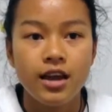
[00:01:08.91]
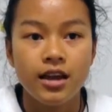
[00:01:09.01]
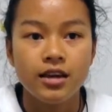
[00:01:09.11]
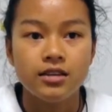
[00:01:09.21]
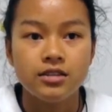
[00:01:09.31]

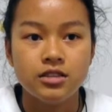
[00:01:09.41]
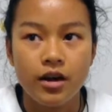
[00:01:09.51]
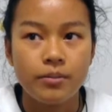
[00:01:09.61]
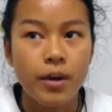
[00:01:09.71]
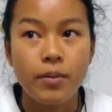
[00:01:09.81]
And
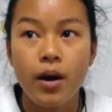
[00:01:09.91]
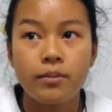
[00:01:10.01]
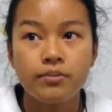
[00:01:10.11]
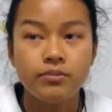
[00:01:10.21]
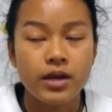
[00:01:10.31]
my
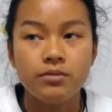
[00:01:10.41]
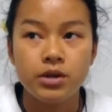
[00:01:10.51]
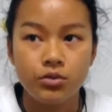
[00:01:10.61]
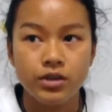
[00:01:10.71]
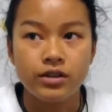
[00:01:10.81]
mom made
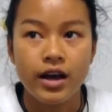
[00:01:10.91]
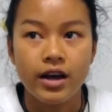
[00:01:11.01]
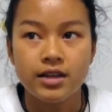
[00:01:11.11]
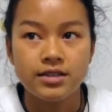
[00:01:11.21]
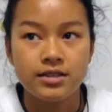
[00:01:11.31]
me
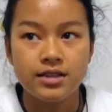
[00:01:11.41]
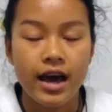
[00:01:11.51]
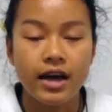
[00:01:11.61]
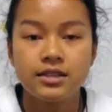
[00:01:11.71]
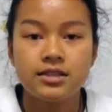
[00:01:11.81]
realize
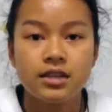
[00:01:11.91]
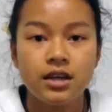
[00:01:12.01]
that